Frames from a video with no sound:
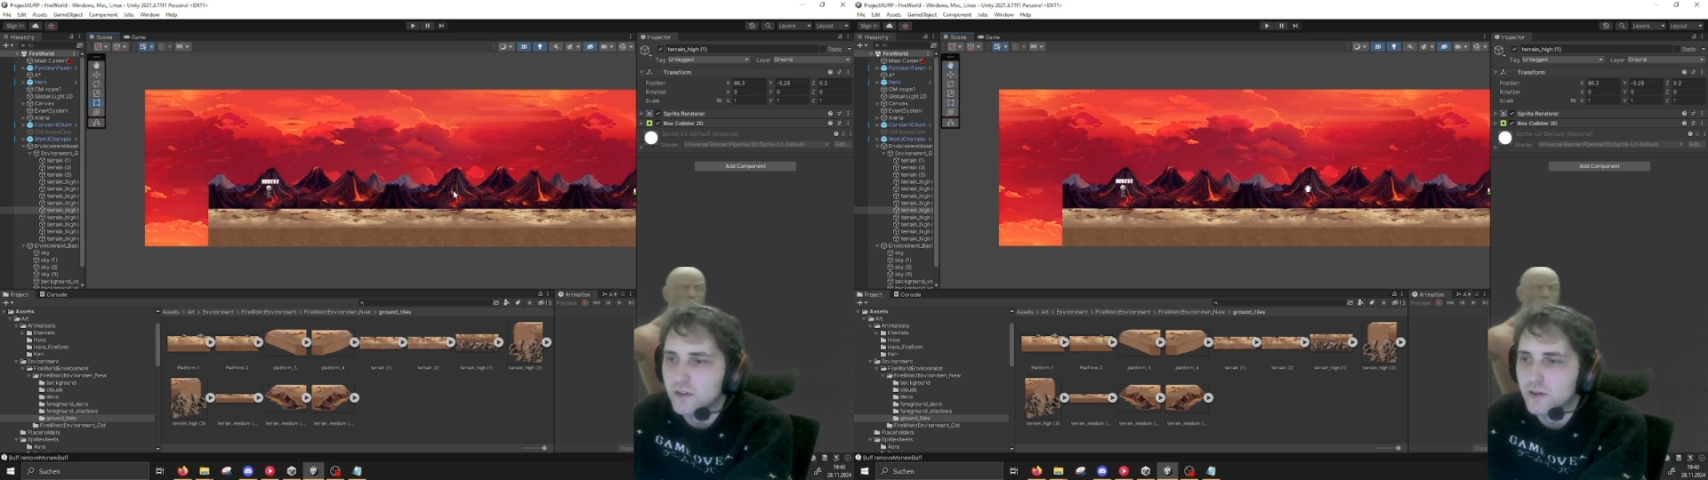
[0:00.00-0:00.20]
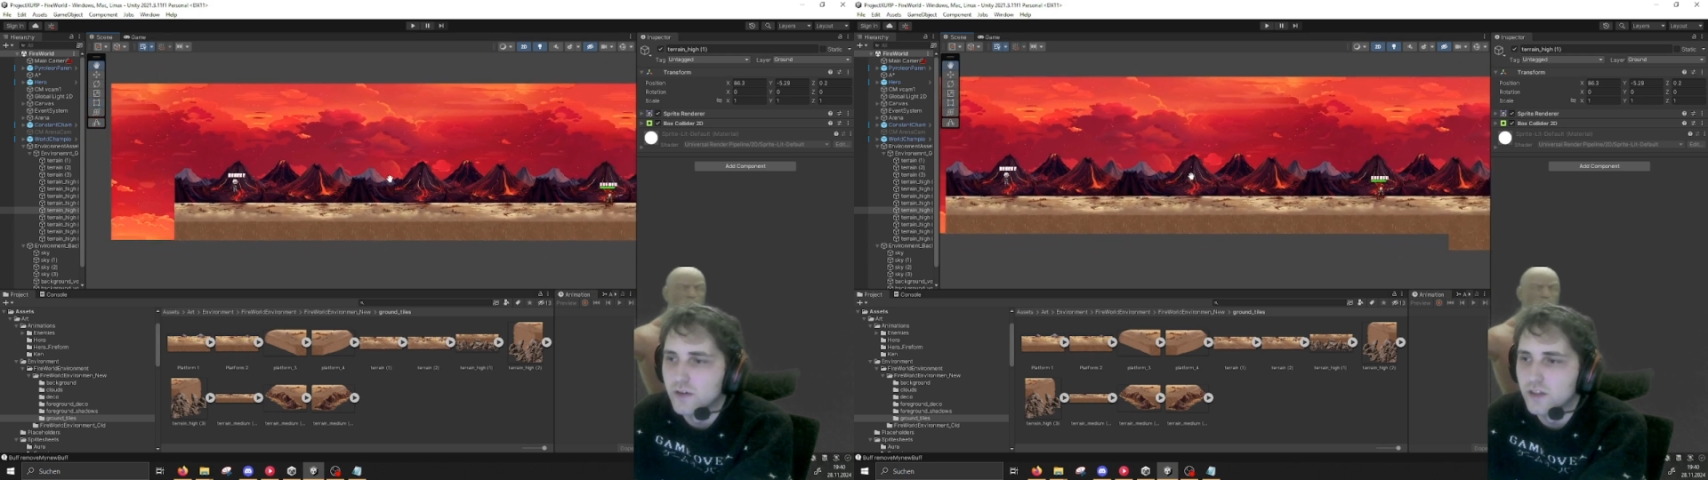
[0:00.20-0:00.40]

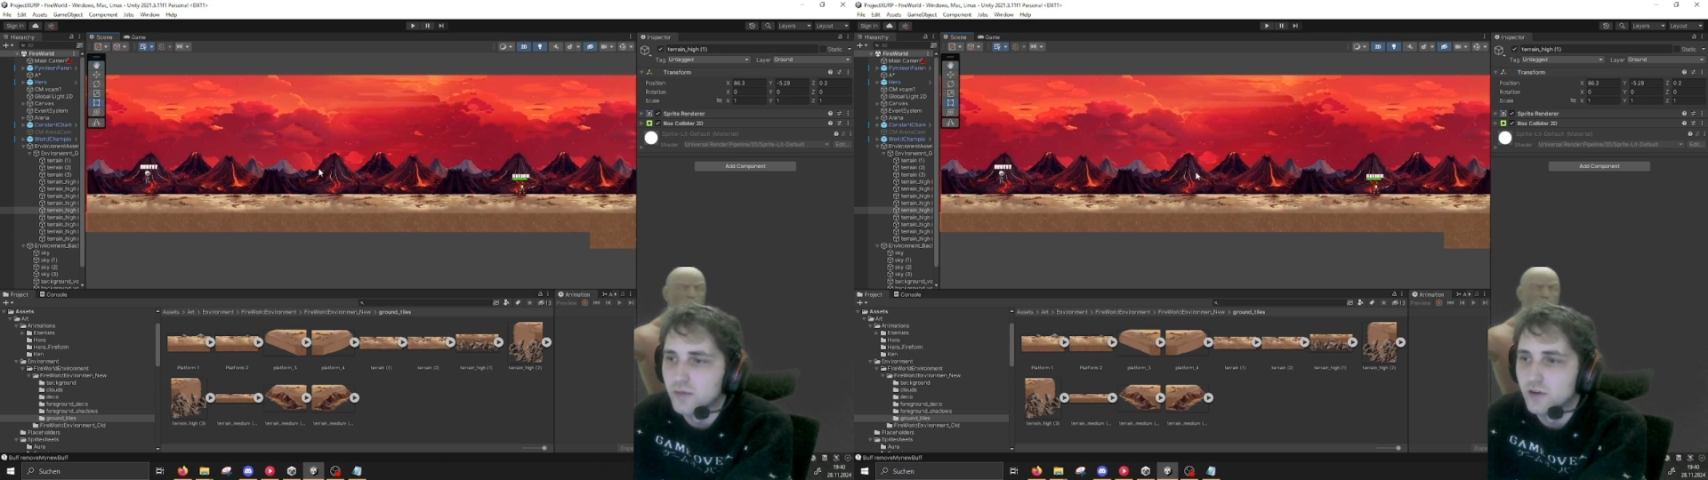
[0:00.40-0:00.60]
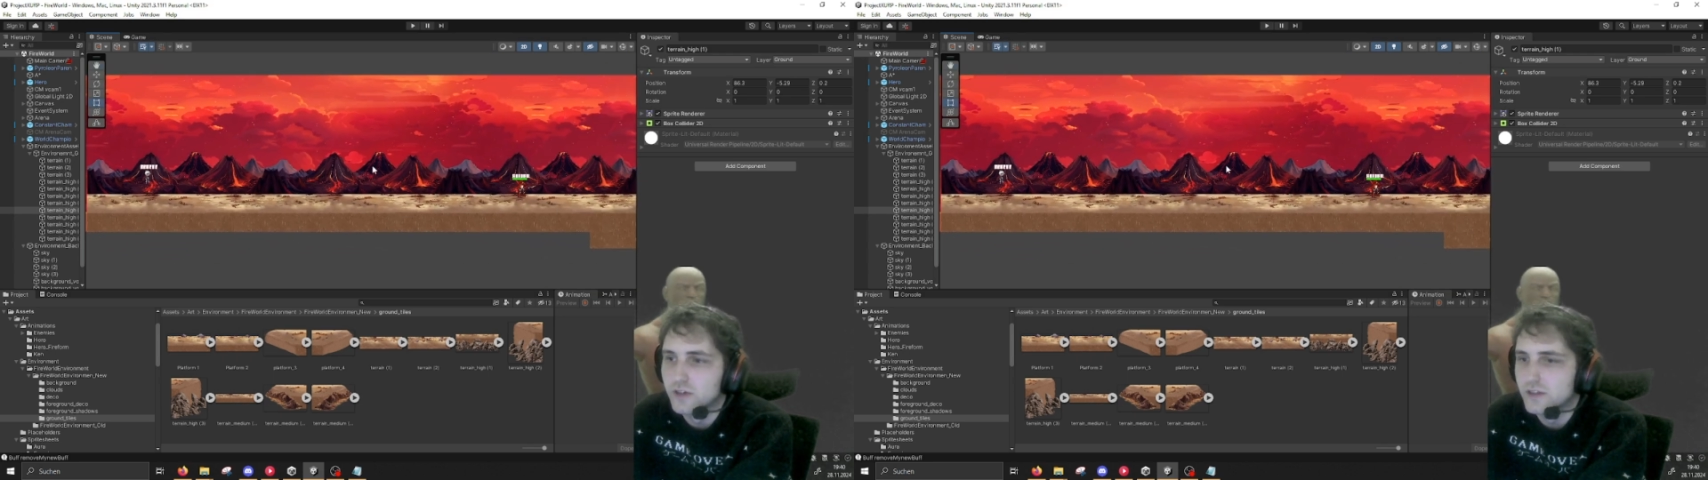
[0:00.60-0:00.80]
So at some
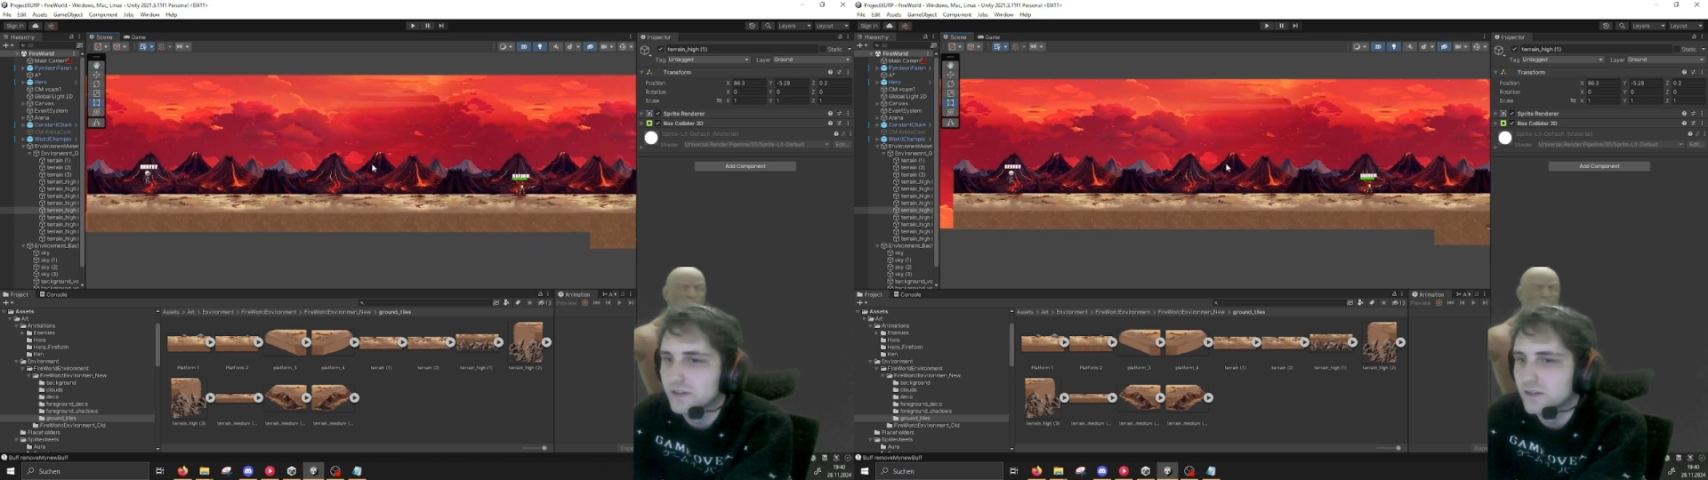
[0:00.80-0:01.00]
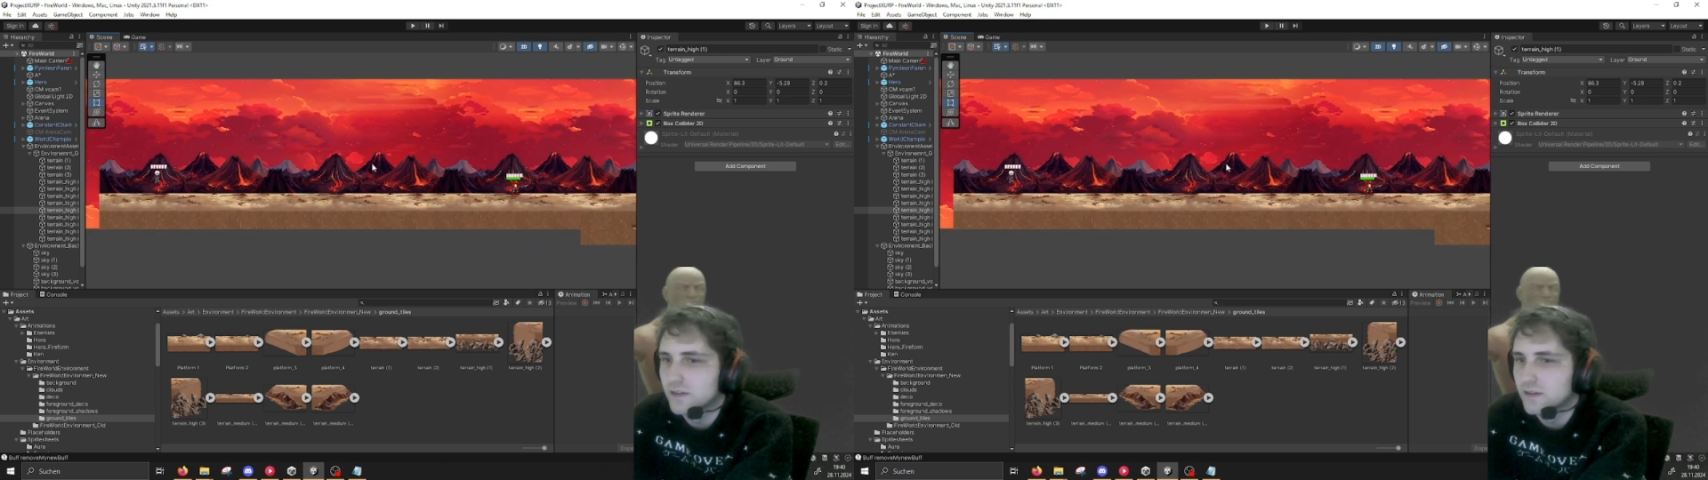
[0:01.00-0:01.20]

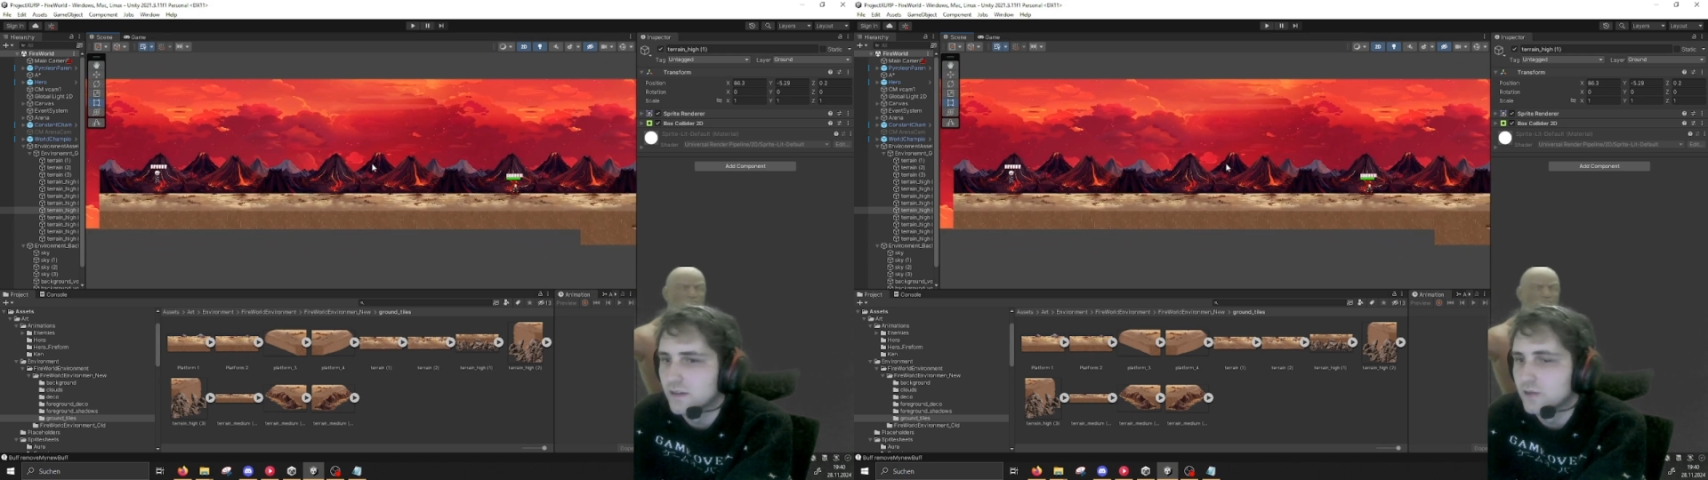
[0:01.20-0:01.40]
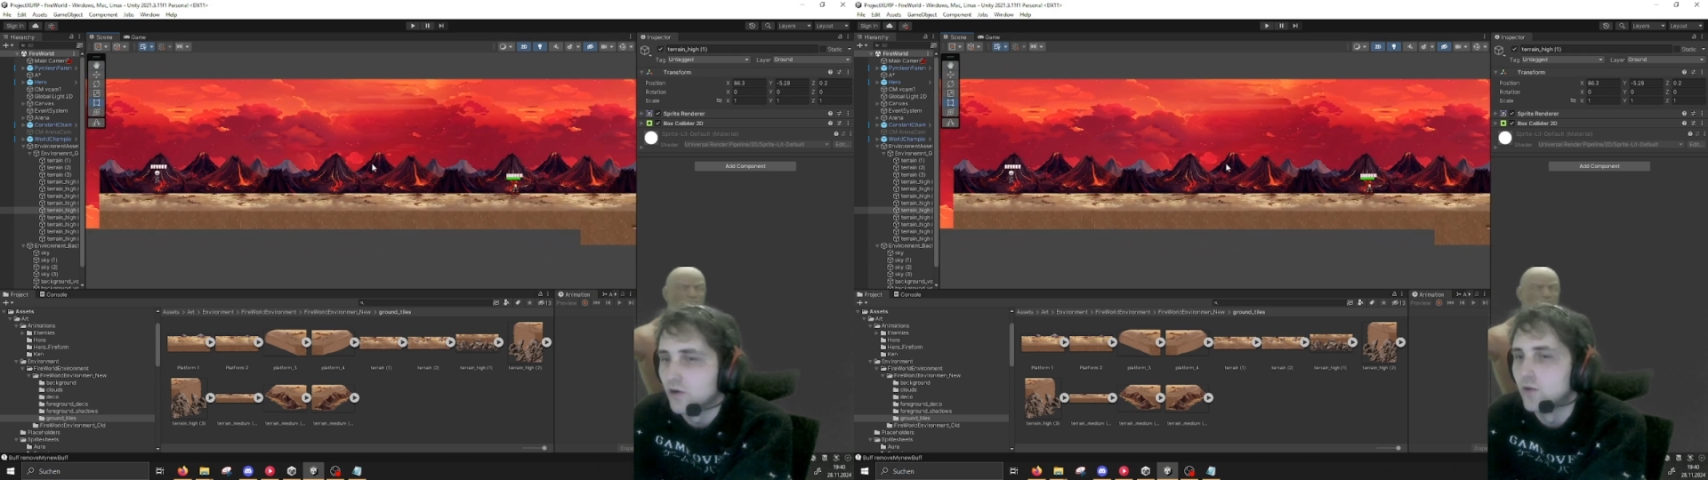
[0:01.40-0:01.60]
points,
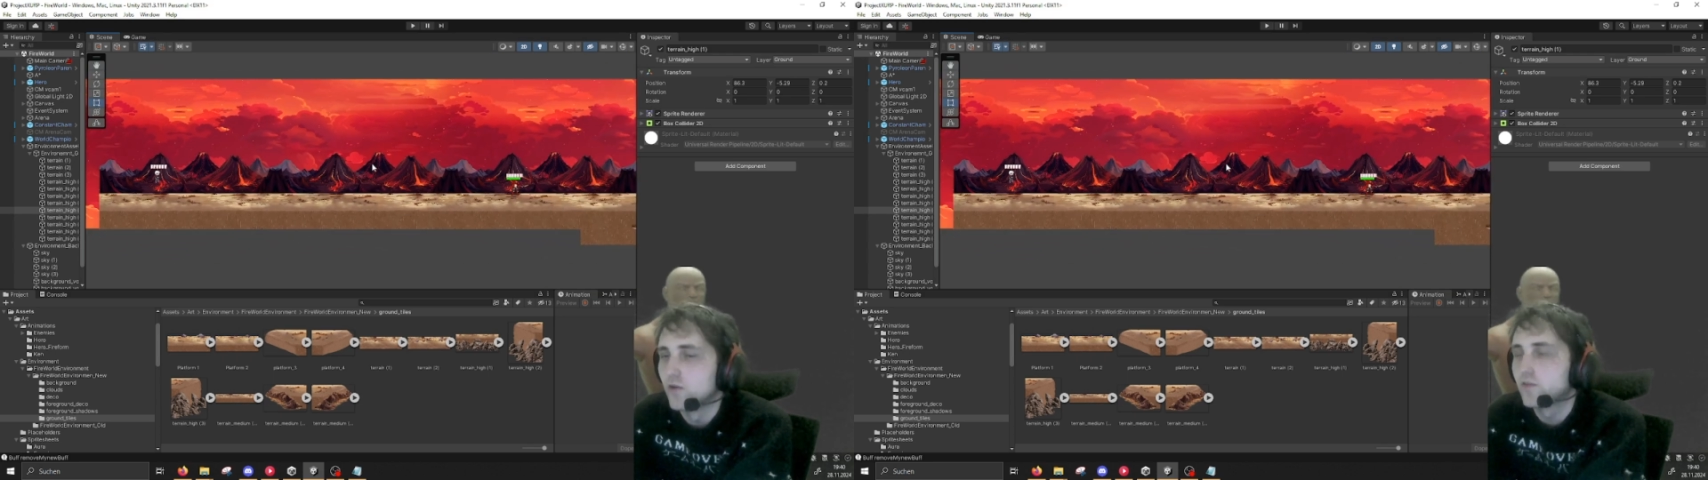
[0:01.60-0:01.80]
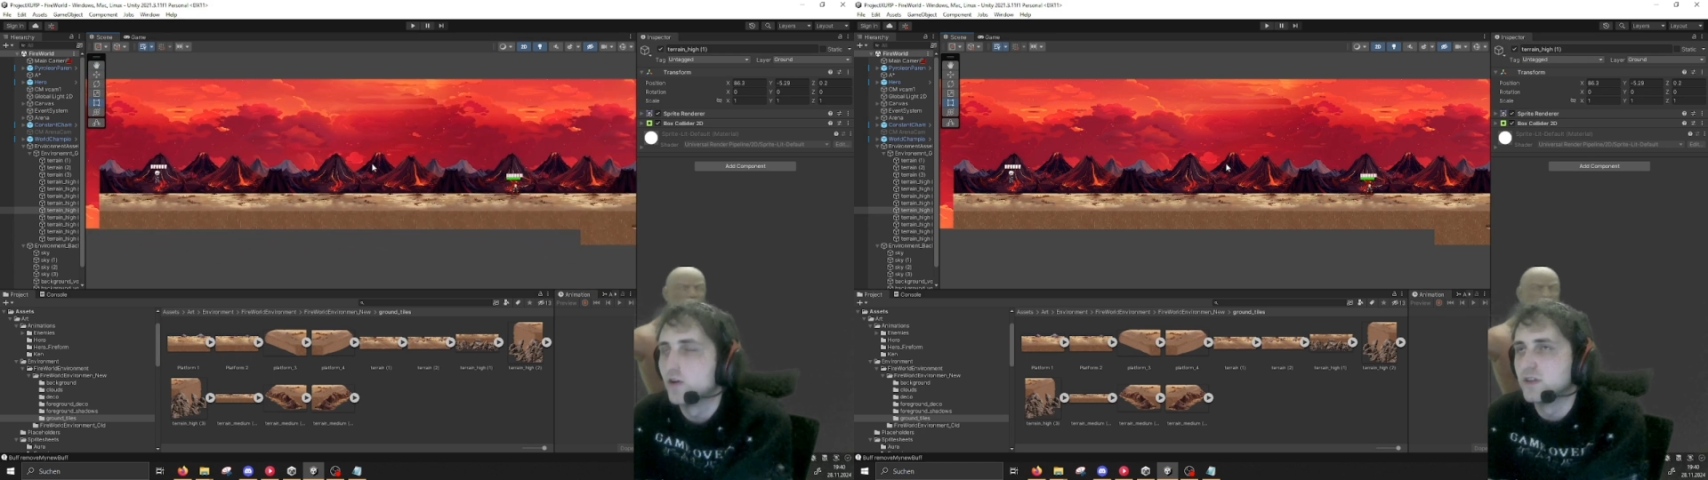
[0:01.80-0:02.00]
you
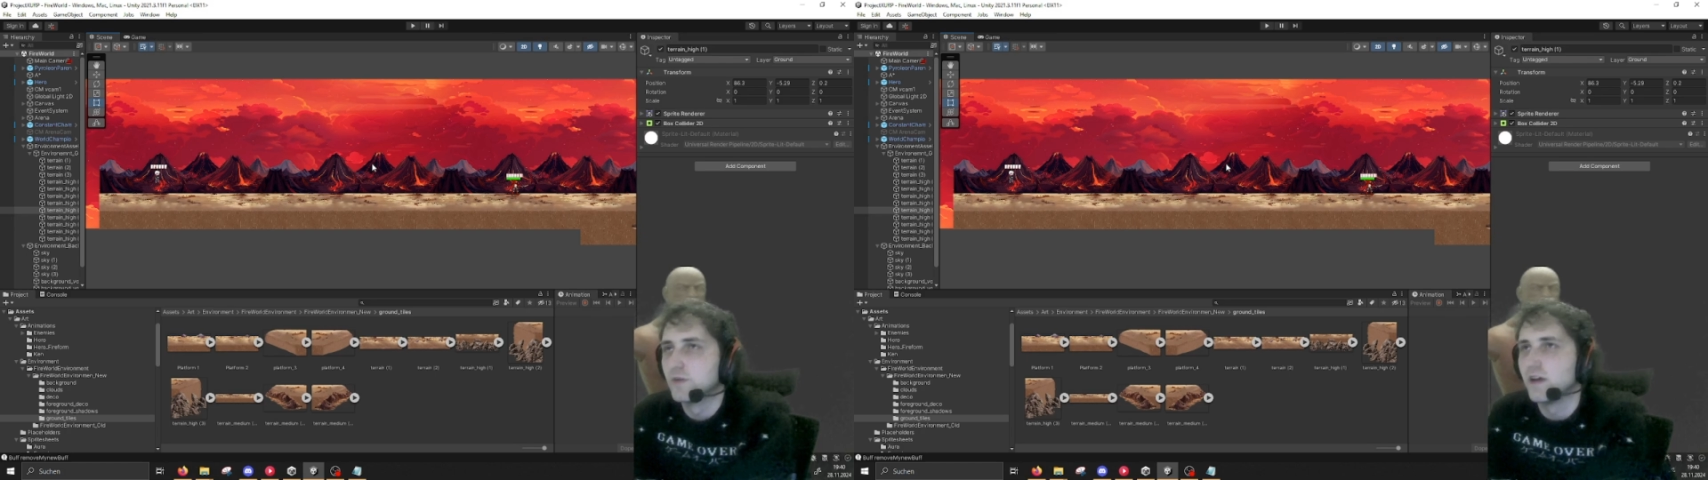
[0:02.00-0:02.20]
of course